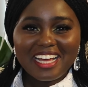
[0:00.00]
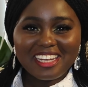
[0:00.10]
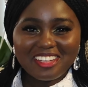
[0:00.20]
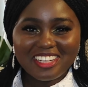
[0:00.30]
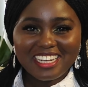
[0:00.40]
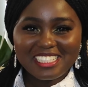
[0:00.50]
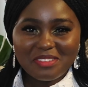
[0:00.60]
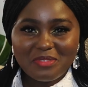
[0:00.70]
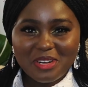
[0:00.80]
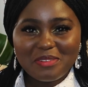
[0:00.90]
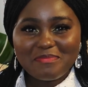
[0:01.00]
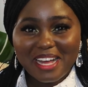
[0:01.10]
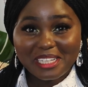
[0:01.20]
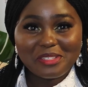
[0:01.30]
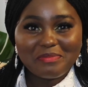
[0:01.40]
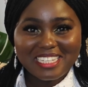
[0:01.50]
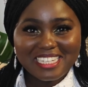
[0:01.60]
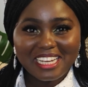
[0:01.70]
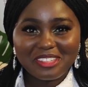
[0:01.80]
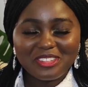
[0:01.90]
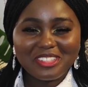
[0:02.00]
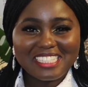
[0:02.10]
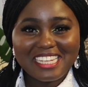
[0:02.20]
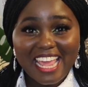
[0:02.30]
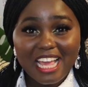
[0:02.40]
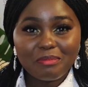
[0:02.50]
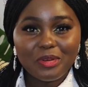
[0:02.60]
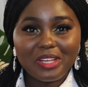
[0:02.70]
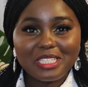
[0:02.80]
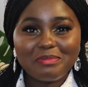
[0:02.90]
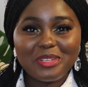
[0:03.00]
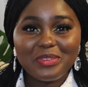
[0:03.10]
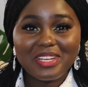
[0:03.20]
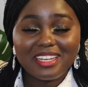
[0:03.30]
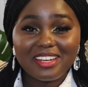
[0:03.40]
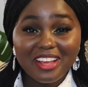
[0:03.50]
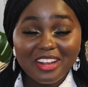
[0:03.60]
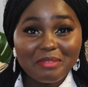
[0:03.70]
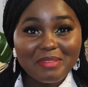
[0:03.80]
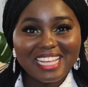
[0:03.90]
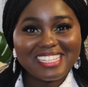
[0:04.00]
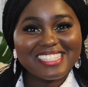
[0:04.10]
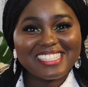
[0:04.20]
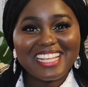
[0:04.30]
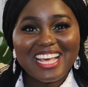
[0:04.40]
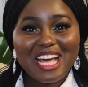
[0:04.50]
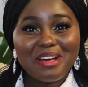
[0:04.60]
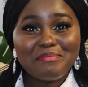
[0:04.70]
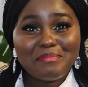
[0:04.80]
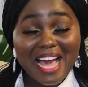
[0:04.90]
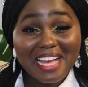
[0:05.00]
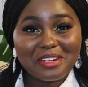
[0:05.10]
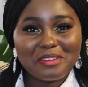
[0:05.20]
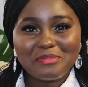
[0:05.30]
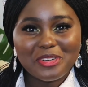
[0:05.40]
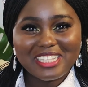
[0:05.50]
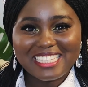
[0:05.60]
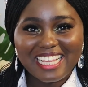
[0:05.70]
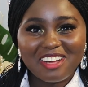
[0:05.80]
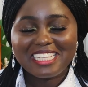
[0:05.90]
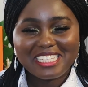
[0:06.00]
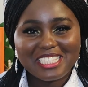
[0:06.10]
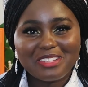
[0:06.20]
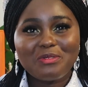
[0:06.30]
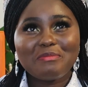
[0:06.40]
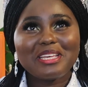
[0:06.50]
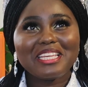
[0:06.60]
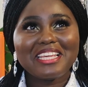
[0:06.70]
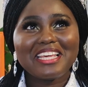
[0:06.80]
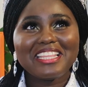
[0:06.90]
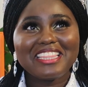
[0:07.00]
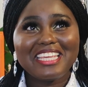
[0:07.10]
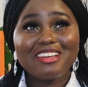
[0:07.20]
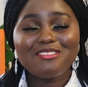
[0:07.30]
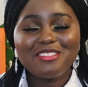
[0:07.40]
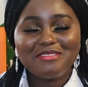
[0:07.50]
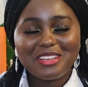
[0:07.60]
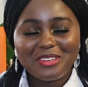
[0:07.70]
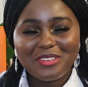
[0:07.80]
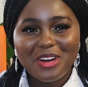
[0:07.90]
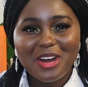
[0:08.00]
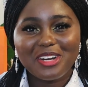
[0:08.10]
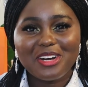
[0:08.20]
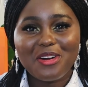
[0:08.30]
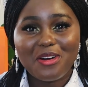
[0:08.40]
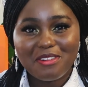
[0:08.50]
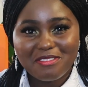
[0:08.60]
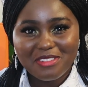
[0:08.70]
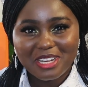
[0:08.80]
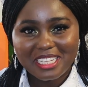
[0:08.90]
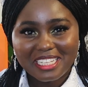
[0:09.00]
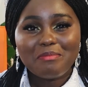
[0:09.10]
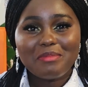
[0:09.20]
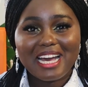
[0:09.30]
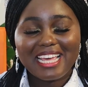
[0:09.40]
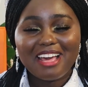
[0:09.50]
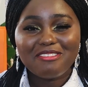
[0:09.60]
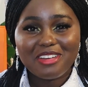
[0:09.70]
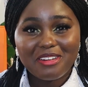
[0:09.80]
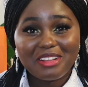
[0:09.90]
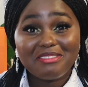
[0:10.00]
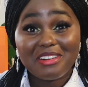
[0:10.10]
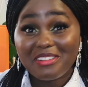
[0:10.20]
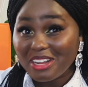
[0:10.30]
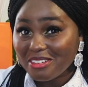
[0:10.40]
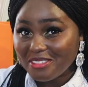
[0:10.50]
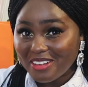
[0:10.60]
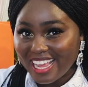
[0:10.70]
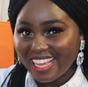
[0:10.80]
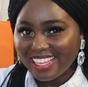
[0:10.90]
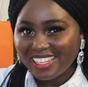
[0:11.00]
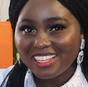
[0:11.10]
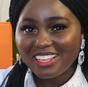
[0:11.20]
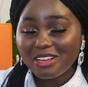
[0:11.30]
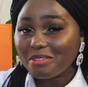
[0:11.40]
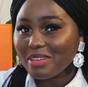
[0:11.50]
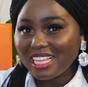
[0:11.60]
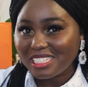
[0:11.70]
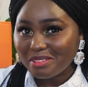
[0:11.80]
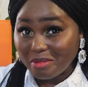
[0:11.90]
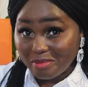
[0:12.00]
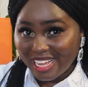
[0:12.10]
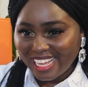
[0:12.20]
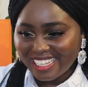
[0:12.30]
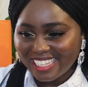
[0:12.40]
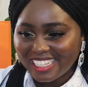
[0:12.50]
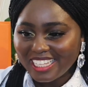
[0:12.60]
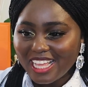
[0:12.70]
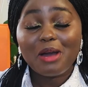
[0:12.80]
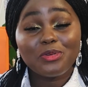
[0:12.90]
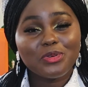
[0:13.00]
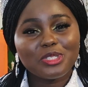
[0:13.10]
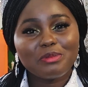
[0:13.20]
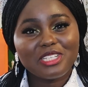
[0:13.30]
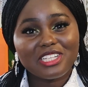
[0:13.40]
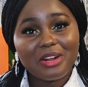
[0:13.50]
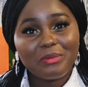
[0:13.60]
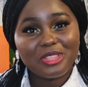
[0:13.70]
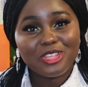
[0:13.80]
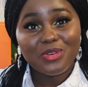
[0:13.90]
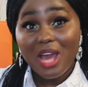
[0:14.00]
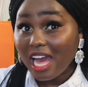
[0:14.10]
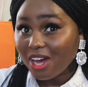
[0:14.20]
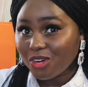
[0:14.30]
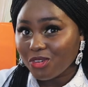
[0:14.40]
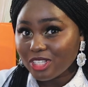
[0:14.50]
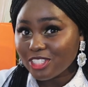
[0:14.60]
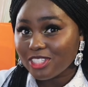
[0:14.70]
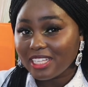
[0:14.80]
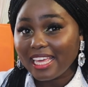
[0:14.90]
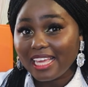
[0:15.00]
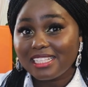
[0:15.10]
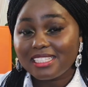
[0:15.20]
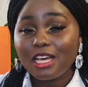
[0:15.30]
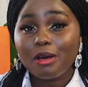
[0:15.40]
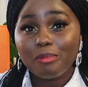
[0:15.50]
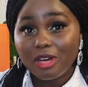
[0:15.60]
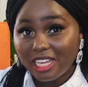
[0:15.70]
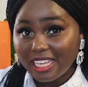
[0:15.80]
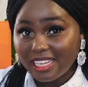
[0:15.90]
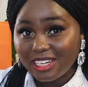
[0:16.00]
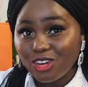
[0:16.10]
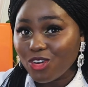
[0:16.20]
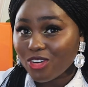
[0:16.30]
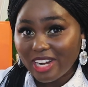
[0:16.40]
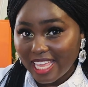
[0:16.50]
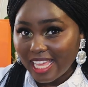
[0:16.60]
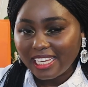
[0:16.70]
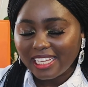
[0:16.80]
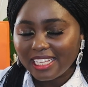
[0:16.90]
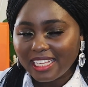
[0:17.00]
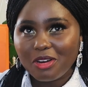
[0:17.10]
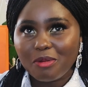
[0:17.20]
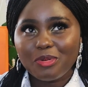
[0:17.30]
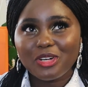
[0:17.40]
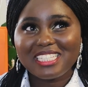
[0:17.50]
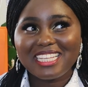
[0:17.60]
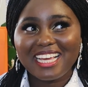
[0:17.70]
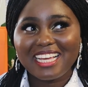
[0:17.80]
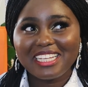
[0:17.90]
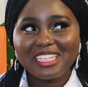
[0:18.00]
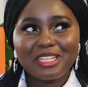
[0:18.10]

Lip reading: Hello guys and welcome back to my channel. Today I'm going to be doing an Hermes bag unboxing. This will be the reveal of my very rare Hermes bag. I will also be sharing with you how to get a Birkin or a Kelly. Unboxing